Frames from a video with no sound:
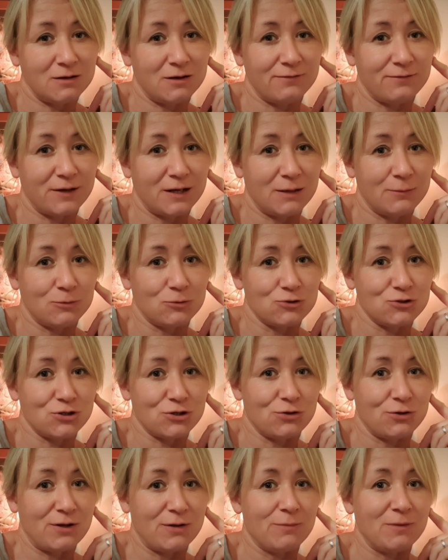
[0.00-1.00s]
available
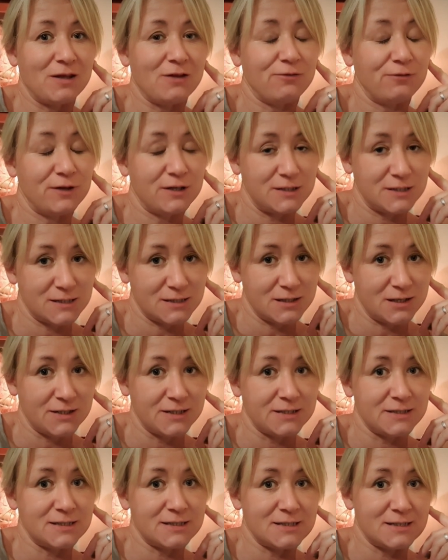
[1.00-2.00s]
to him if he
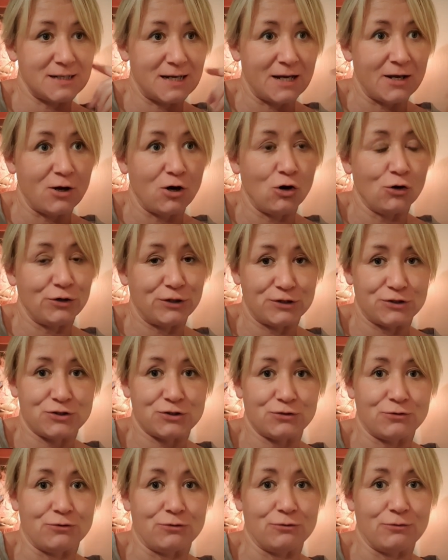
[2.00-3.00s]
decided to stay on at
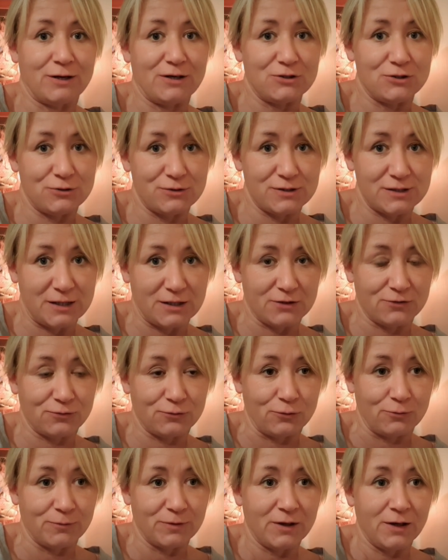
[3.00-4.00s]
school and do sixth
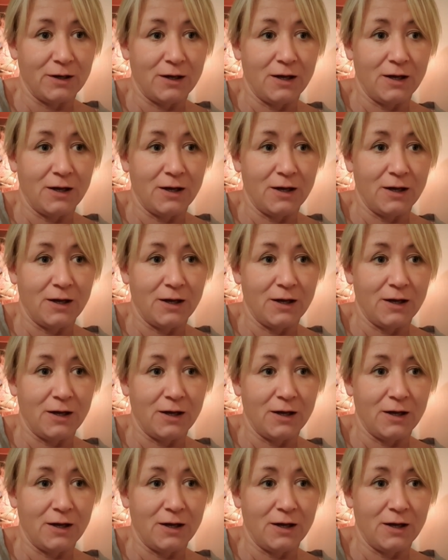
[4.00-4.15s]
form.